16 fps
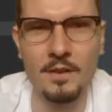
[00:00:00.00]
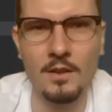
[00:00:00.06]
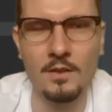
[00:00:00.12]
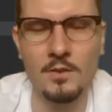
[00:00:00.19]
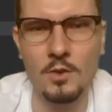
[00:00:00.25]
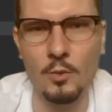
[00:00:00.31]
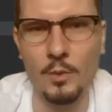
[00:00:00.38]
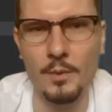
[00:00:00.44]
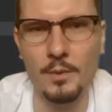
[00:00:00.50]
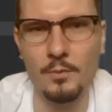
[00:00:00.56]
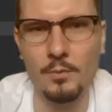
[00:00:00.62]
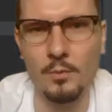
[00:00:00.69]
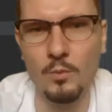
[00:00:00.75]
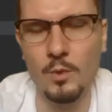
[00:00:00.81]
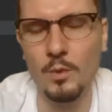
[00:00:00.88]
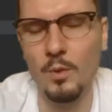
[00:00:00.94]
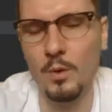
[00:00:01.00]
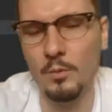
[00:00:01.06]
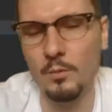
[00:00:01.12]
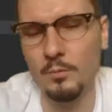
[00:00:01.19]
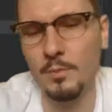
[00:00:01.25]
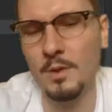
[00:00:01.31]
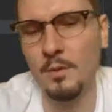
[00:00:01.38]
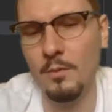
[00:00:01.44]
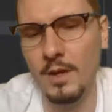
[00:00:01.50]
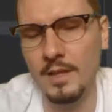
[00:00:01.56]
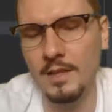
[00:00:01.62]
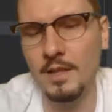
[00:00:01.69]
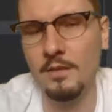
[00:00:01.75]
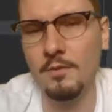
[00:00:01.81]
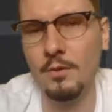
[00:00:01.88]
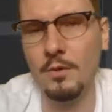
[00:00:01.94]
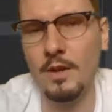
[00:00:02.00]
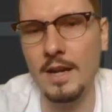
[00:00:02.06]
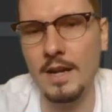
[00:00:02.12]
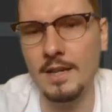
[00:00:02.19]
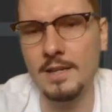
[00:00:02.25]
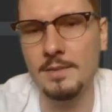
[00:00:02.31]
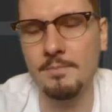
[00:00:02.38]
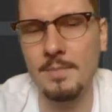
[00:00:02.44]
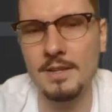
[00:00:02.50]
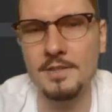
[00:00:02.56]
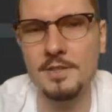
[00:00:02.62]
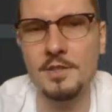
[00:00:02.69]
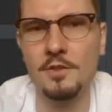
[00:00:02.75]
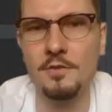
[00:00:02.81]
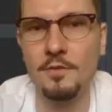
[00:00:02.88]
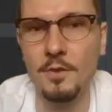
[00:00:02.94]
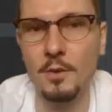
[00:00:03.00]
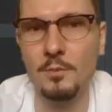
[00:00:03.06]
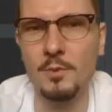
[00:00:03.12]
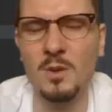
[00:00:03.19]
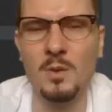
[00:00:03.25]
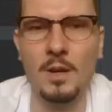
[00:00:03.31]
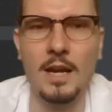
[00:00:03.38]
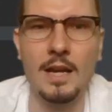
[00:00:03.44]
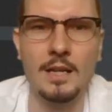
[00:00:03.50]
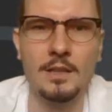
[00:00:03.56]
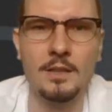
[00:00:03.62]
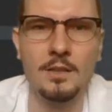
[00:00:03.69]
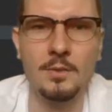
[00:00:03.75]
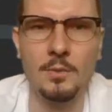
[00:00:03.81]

So we won't be waiting for any messages from the client.